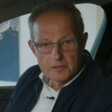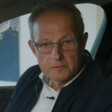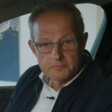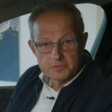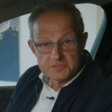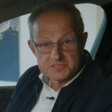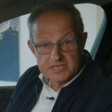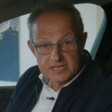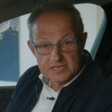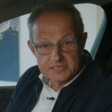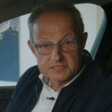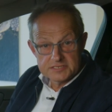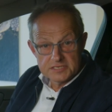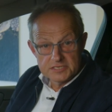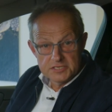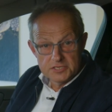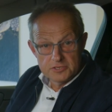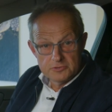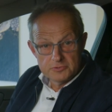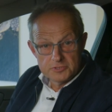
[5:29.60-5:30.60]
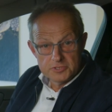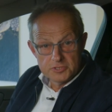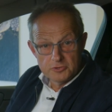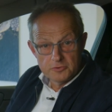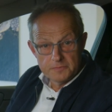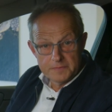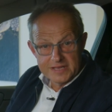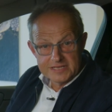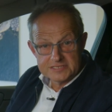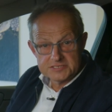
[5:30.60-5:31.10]
Protecting you and your
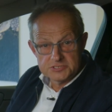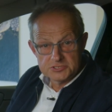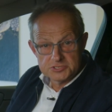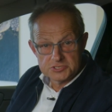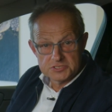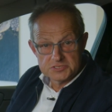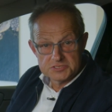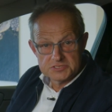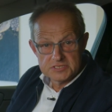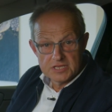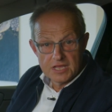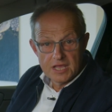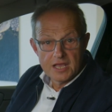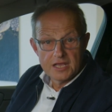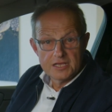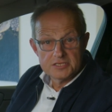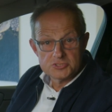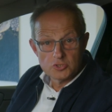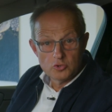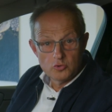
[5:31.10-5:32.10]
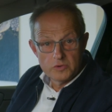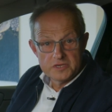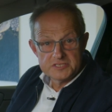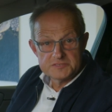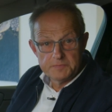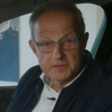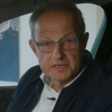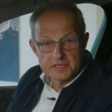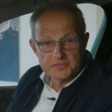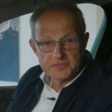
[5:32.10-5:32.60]
passengers has always
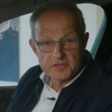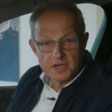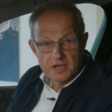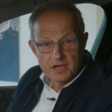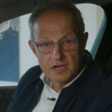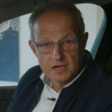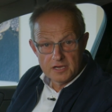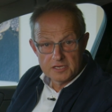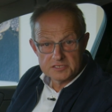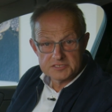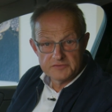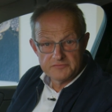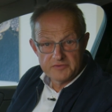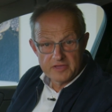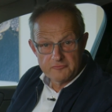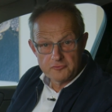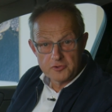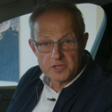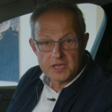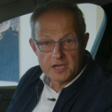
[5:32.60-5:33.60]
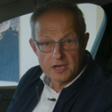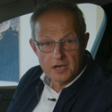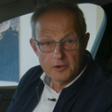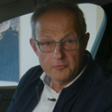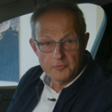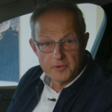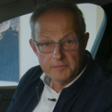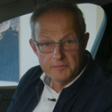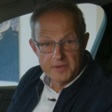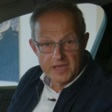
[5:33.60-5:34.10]
been at the heart of every car
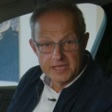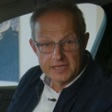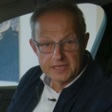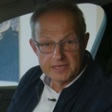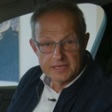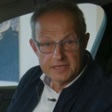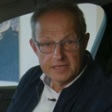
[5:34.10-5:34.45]
we make,